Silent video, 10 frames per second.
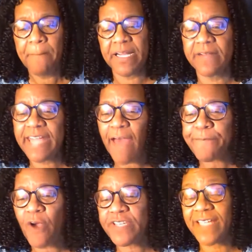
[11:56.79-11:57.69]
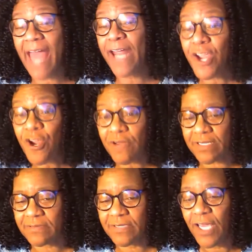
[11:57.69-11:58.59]
But a deaf person cannot hear
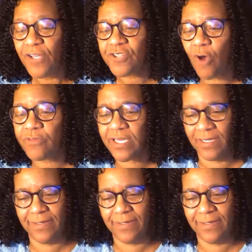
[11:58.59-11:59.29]
it. So the